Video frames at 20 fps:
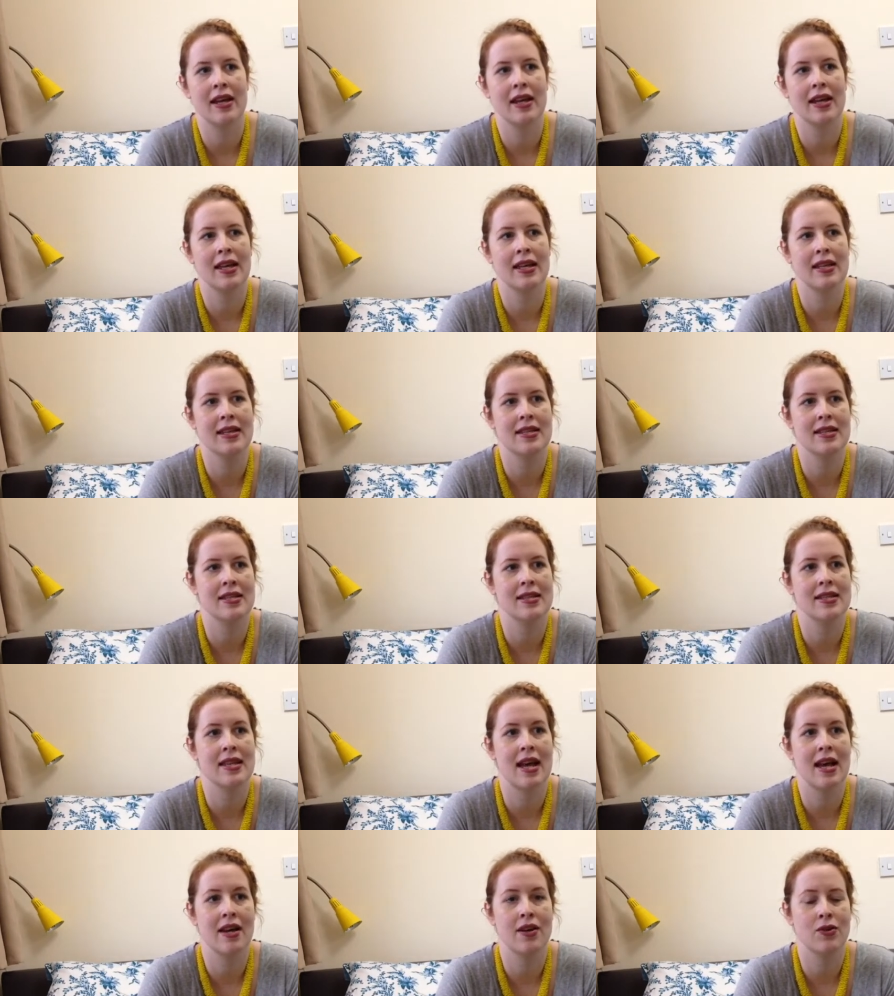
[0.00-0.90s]

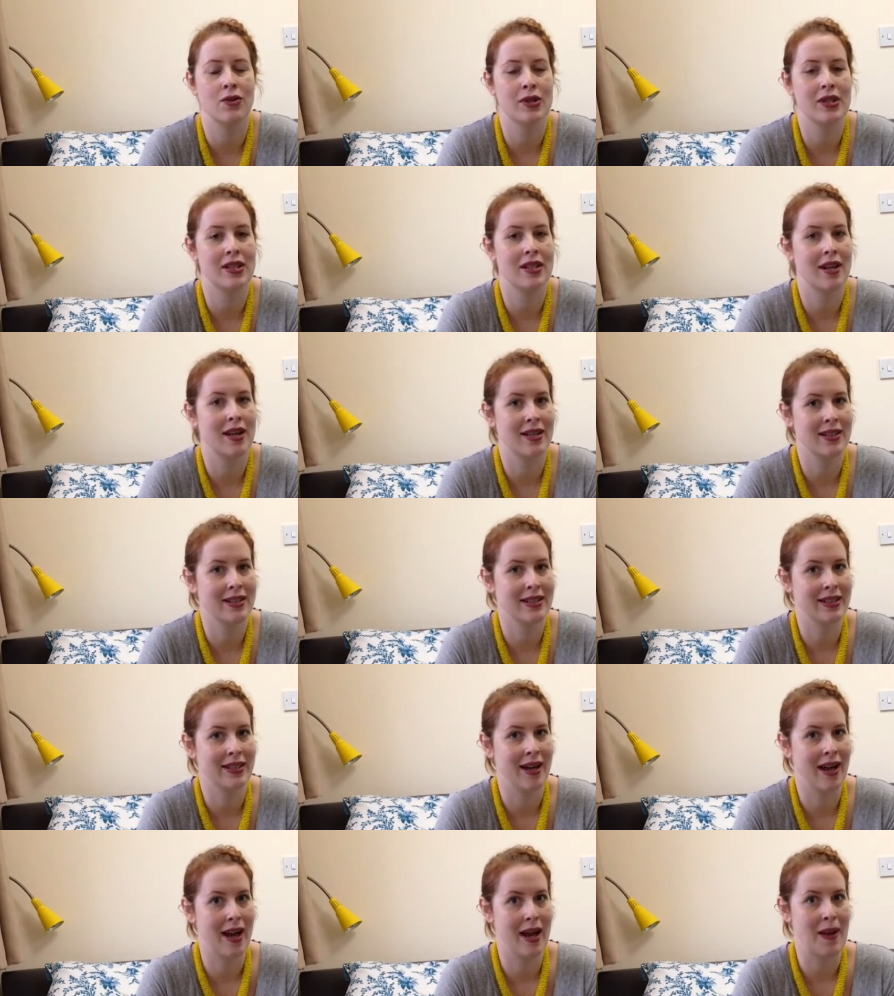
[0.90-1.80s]
is
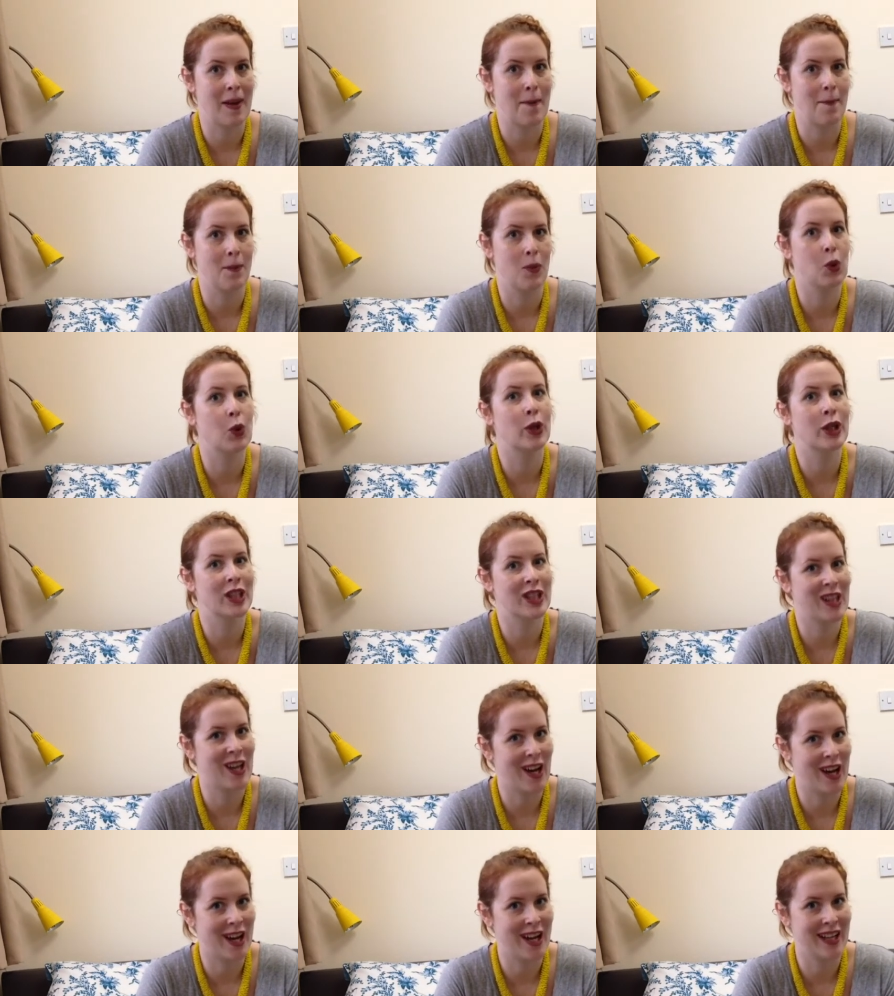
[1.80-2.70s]
199.9
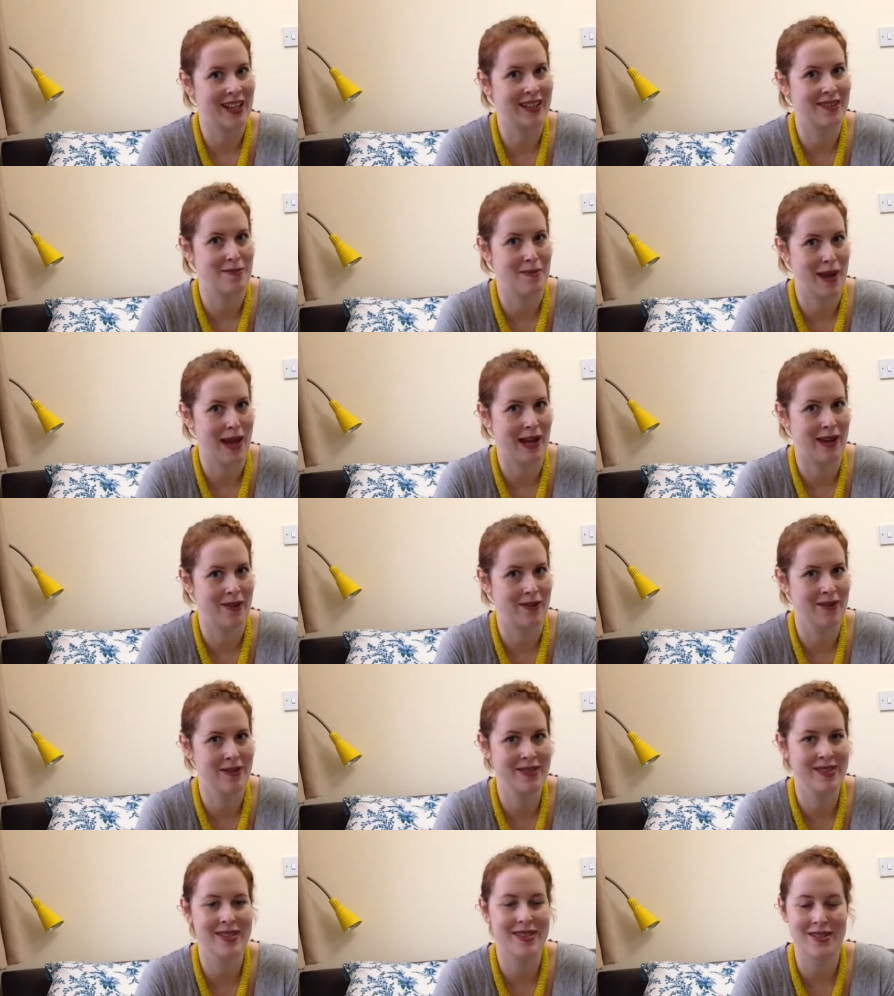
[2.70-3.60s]

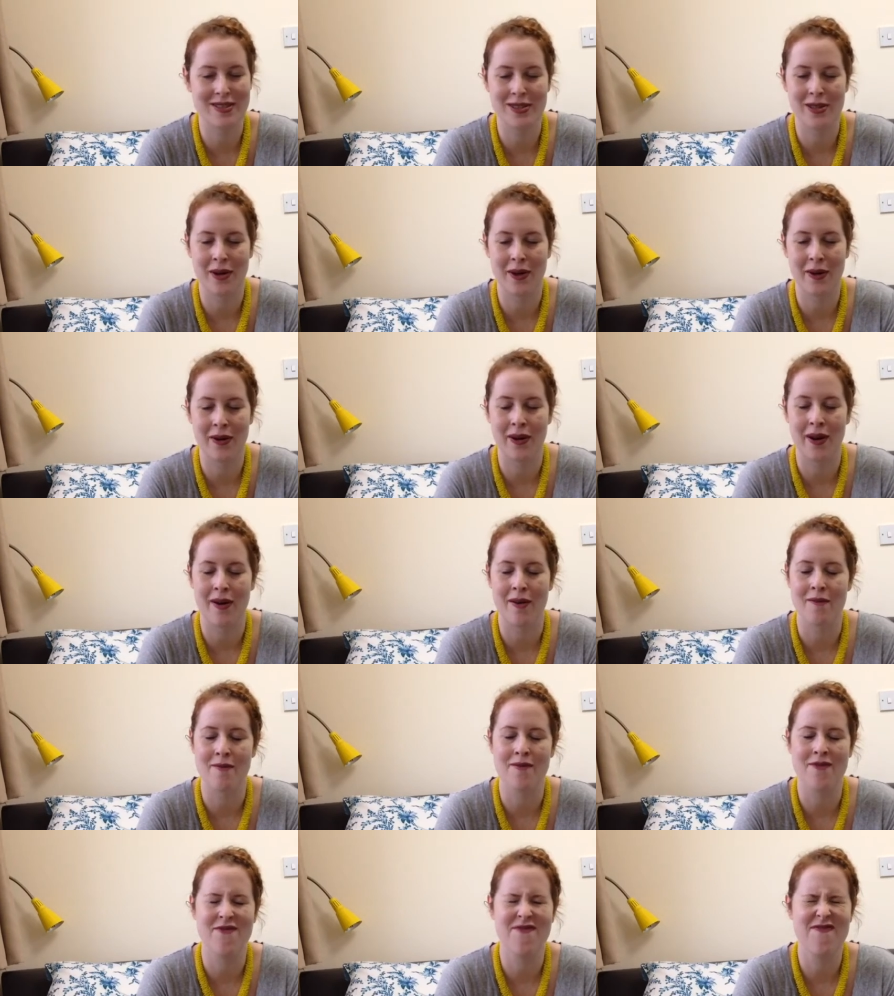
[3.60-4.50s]
pounds, so
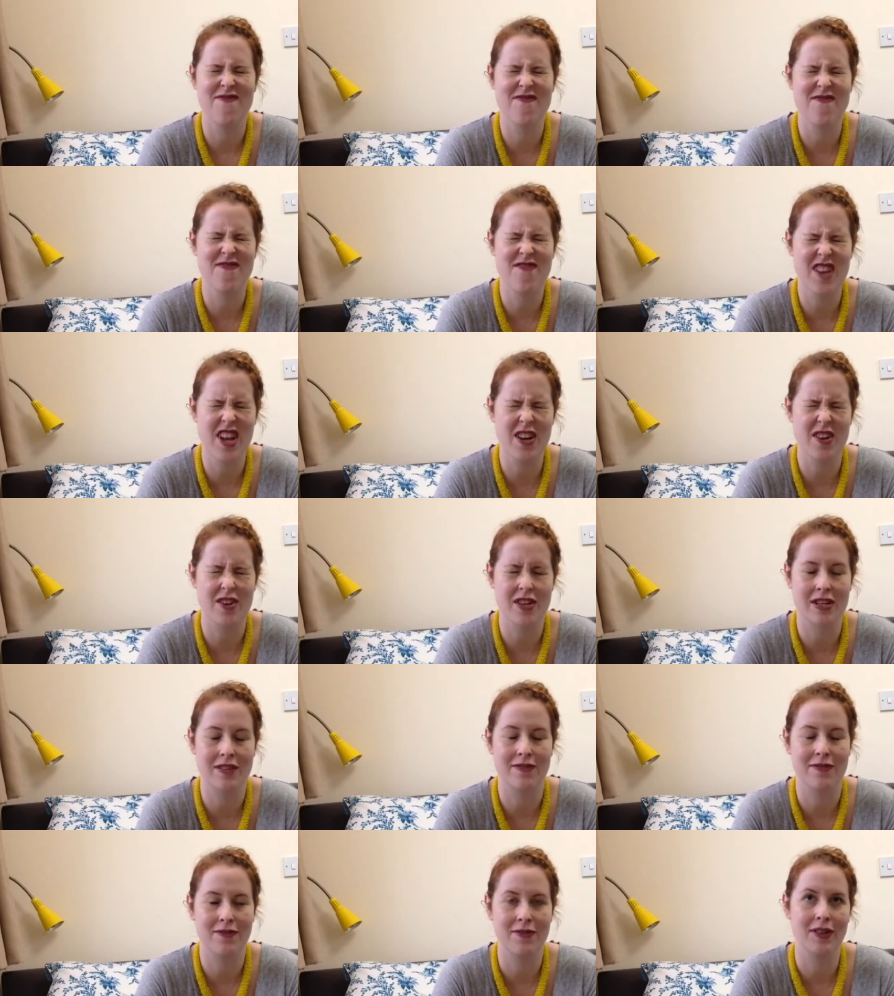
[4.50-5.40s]
I'm
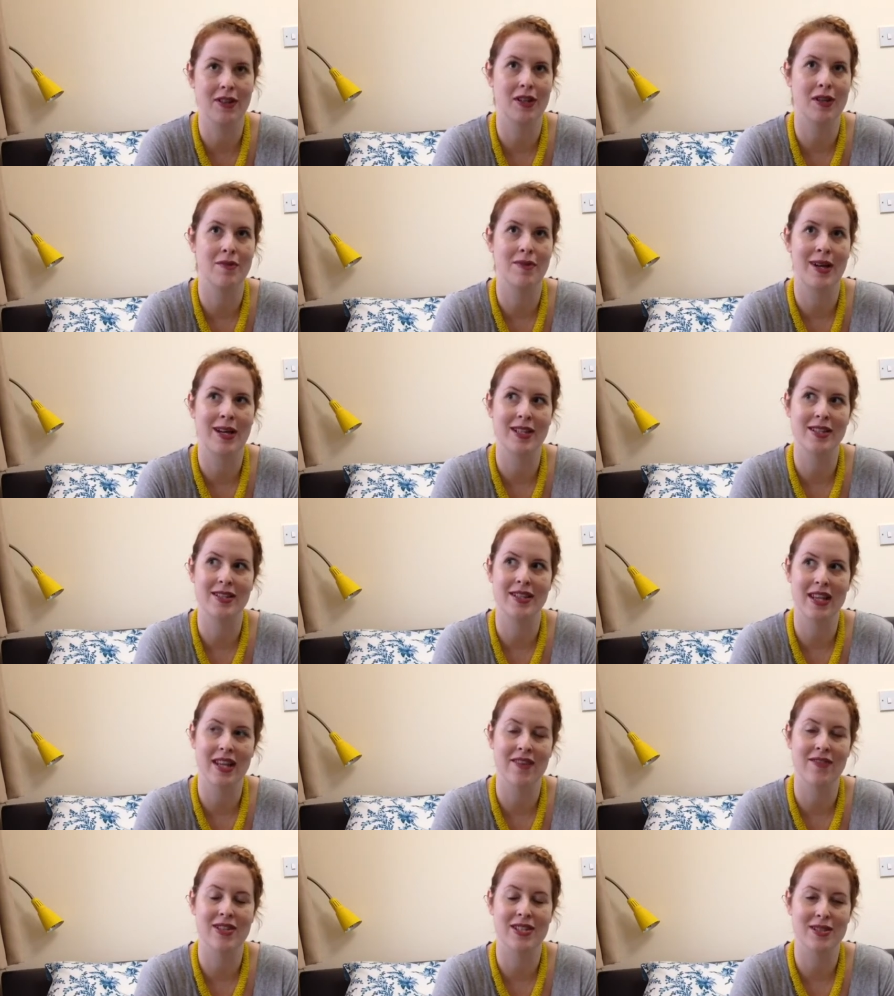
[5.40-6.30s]
very, very much
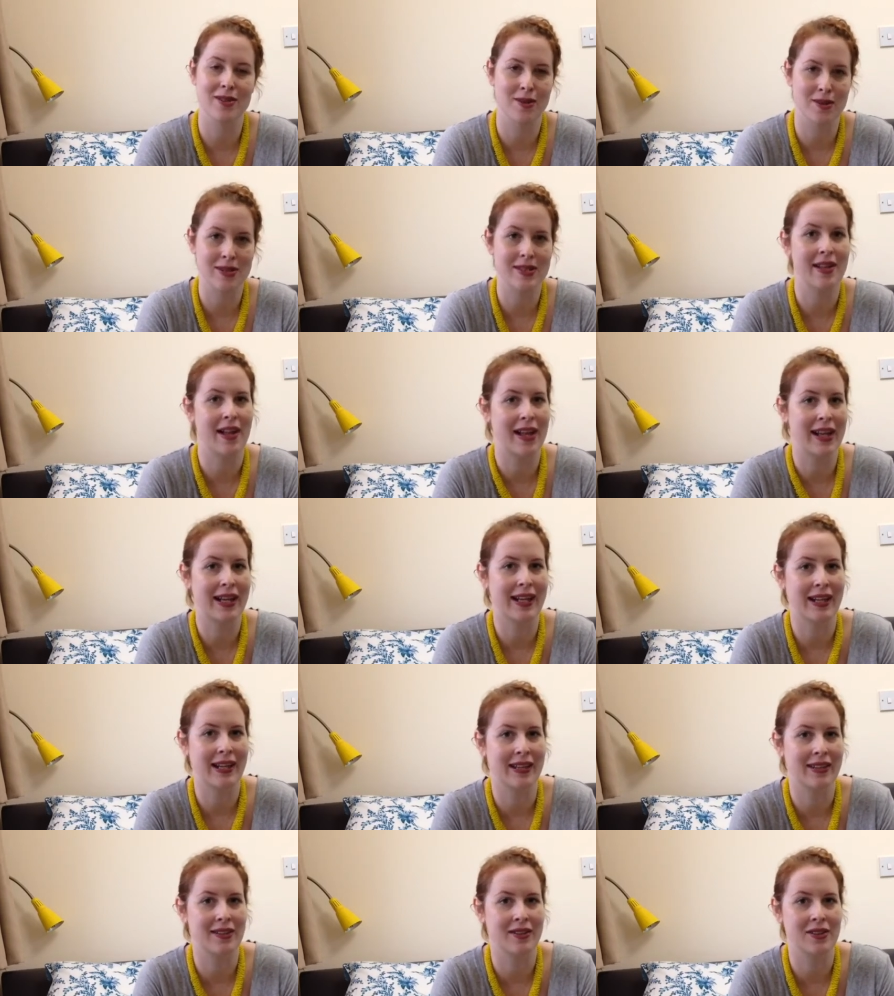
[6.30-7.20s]
ever so
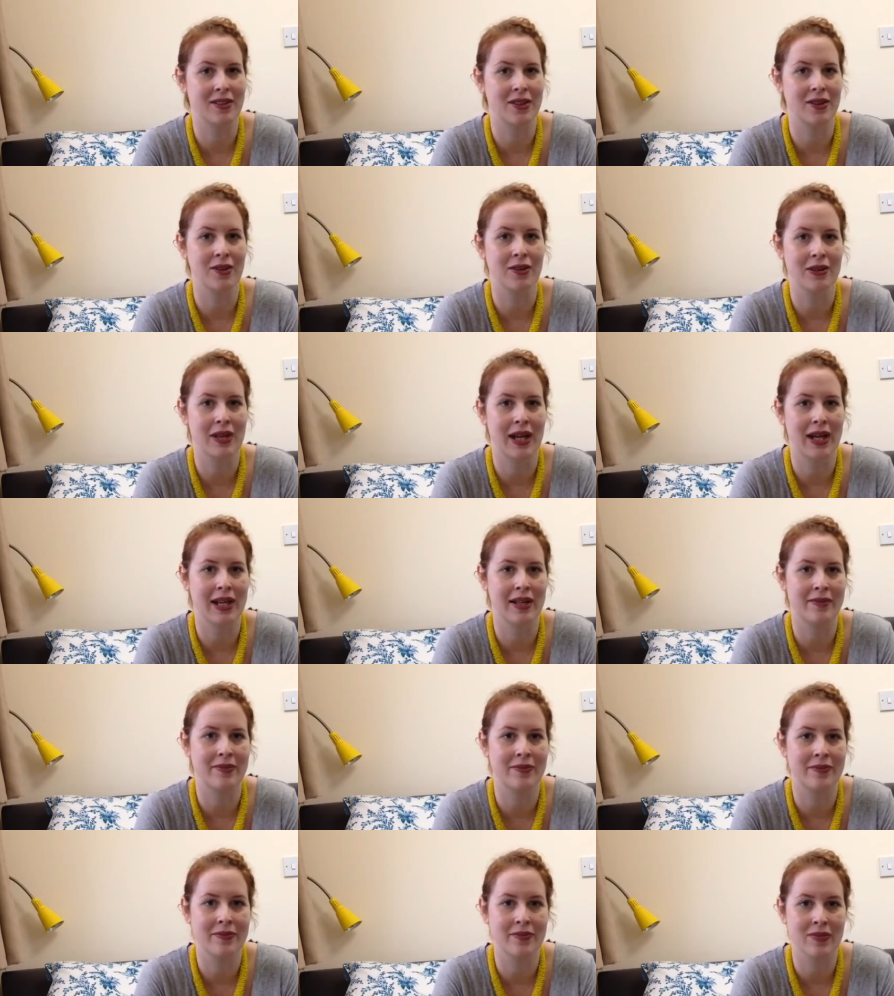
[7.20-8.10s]
slightly into
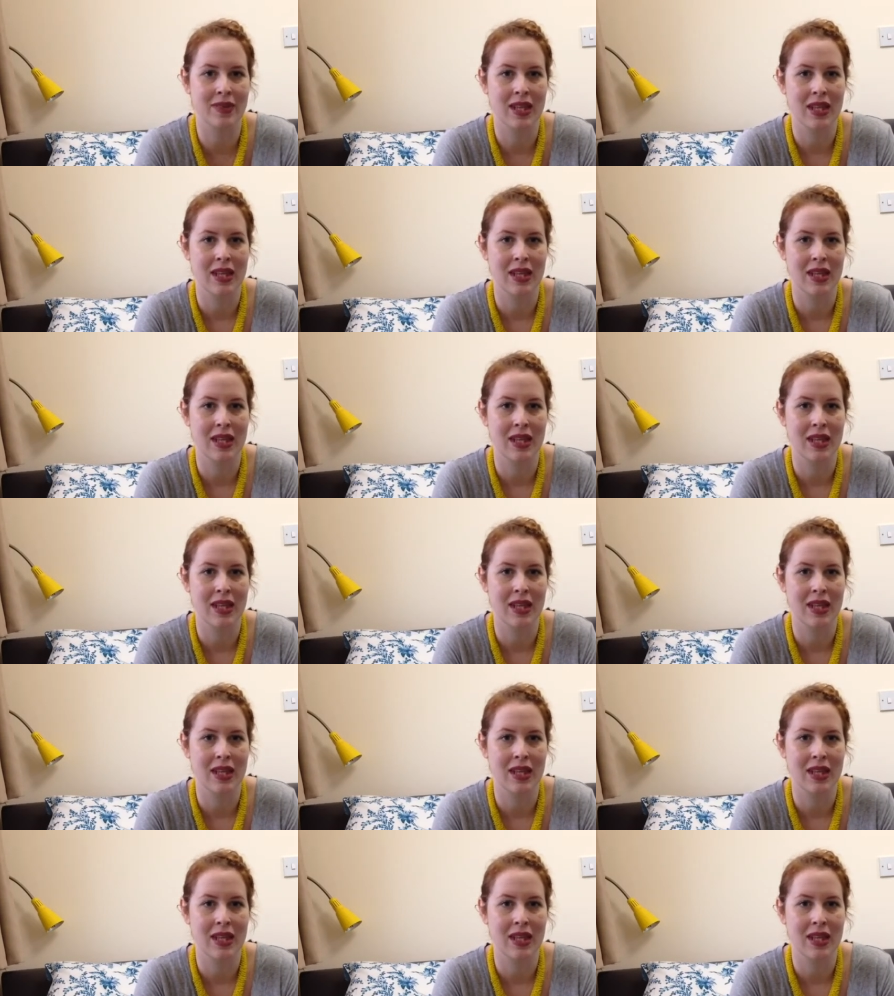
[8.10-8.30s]
um,